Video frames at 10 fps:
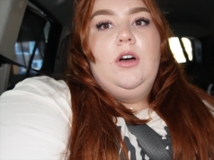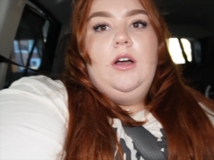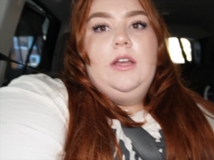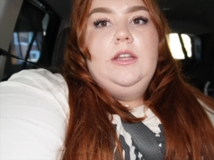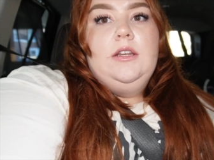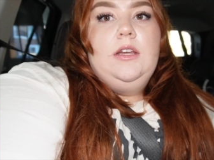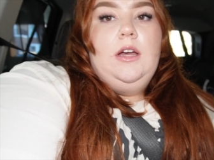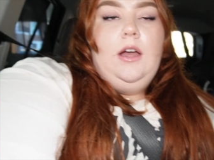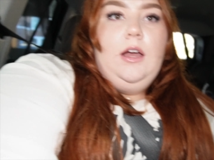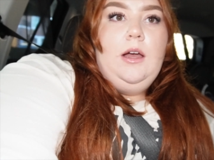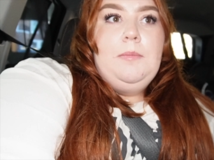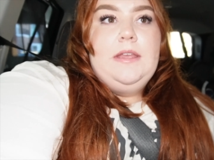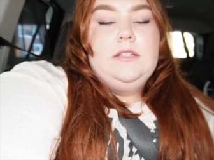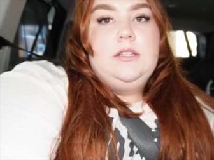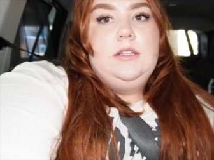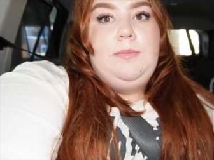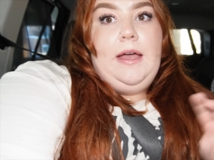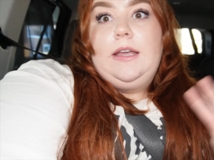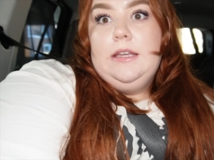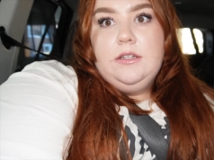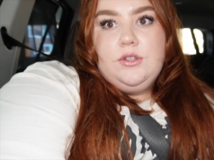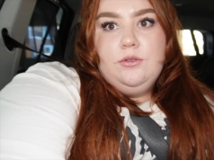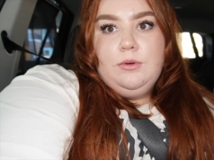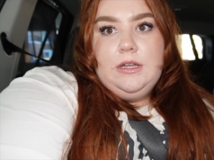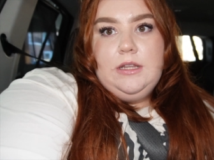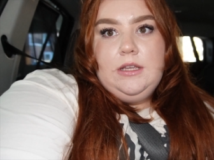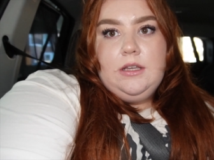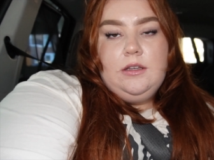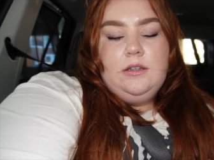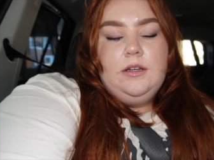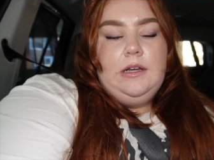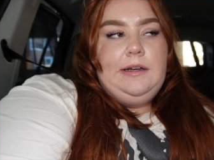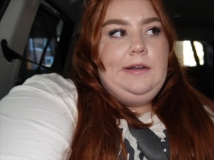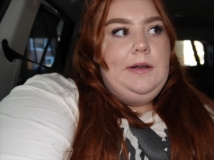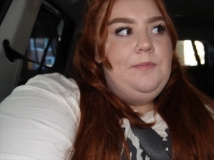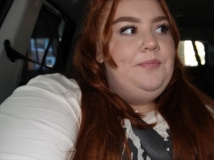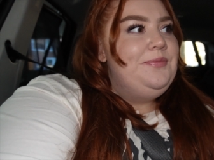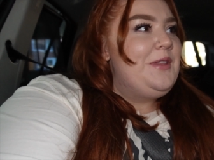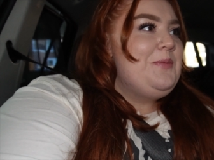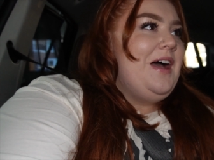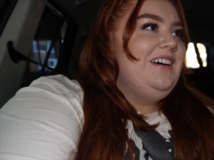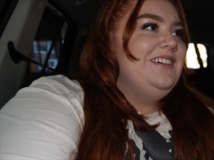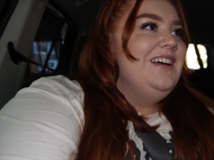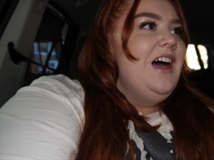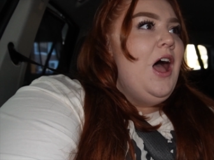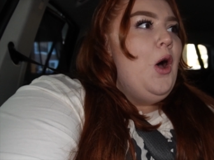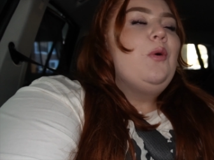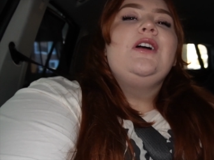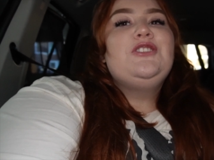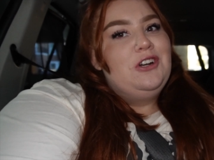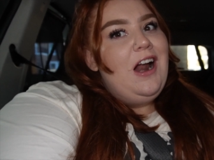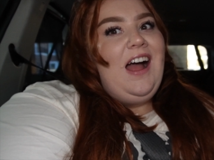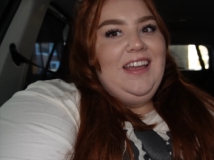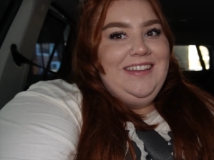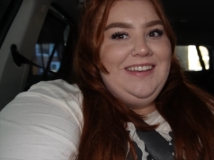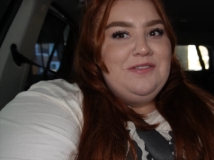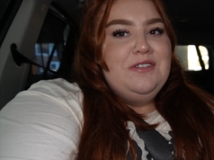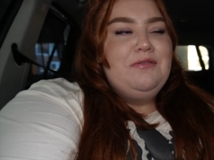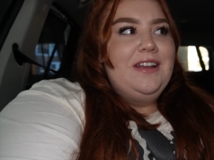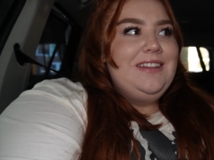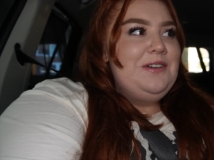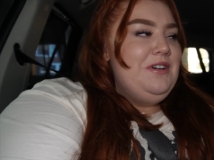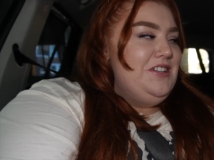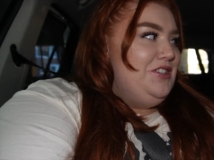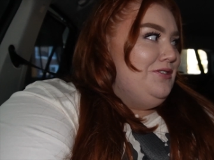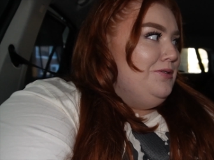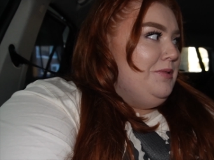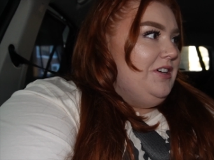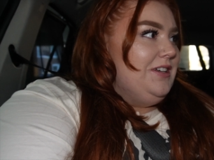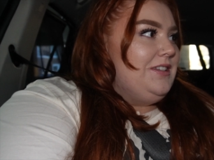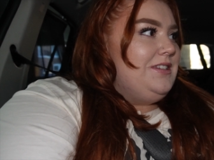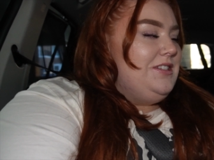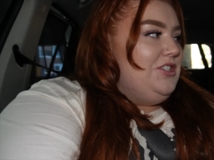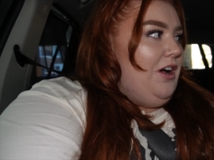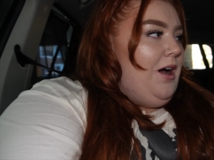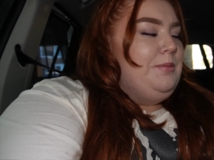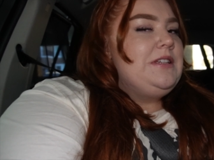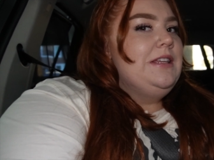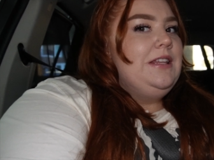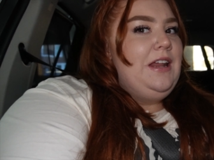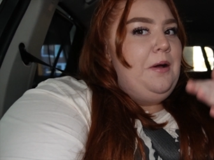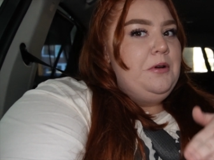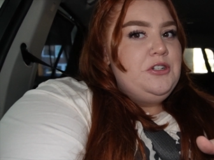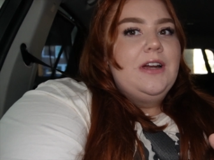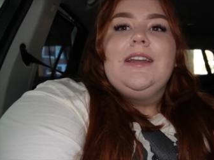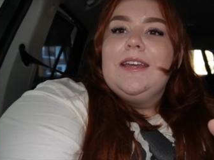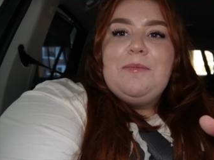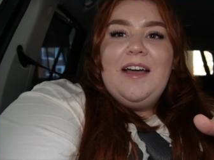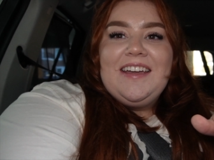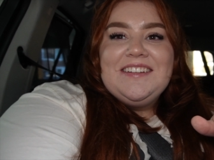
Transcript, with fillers: gotten um, into back into reading. Well, um, well, we're trying. We're trying. We read like what two books, stopped, yeah. and then now we're trying to get back